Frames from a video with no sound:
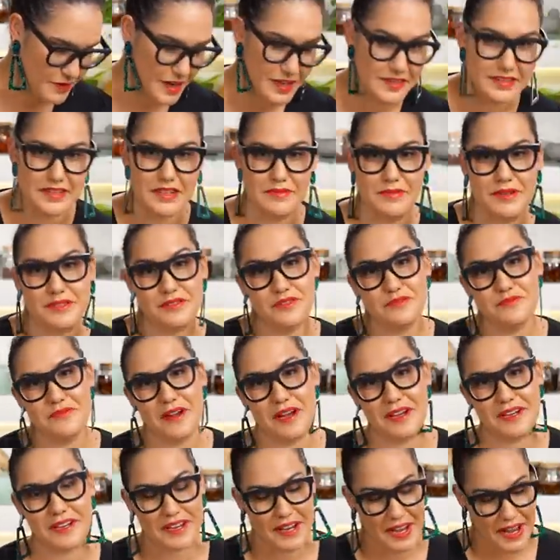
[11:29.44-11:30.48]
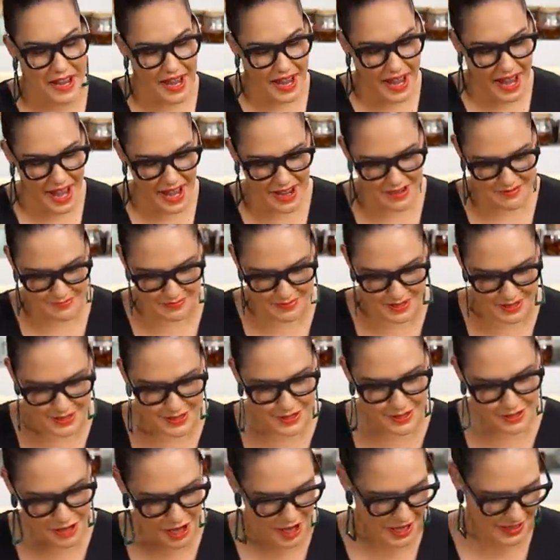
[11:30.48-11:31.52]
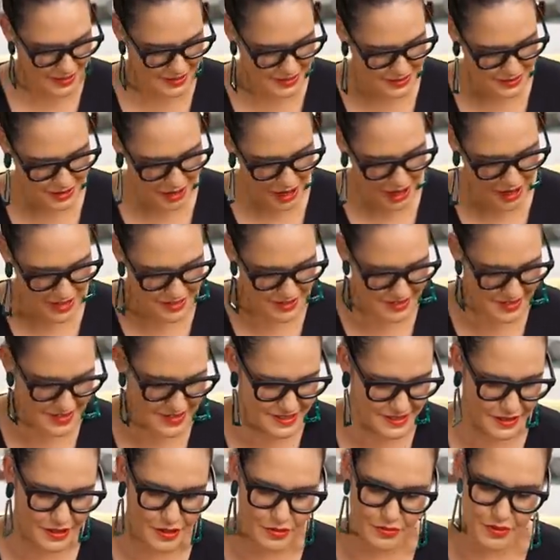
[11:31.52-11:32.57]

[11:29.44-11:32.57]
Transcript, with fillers: find it at my supermarket, um, but it's dried. So I think this is going